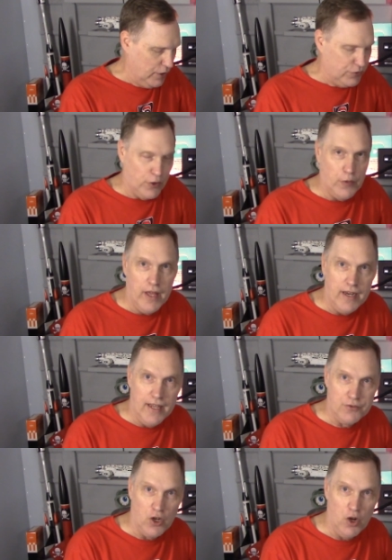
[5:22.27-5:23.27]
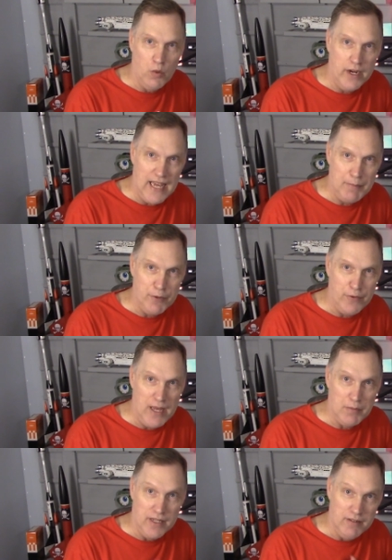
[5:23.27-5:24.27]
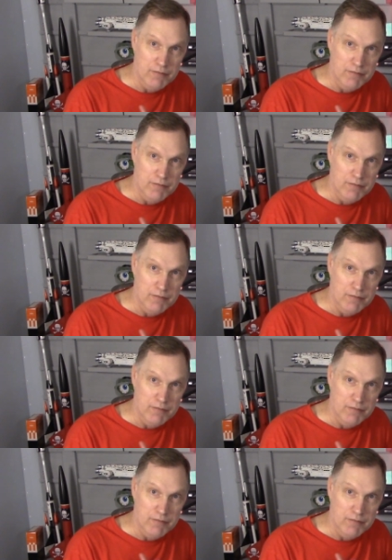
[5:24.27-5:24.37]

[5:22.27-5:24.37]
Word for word: so that it's all one happy family.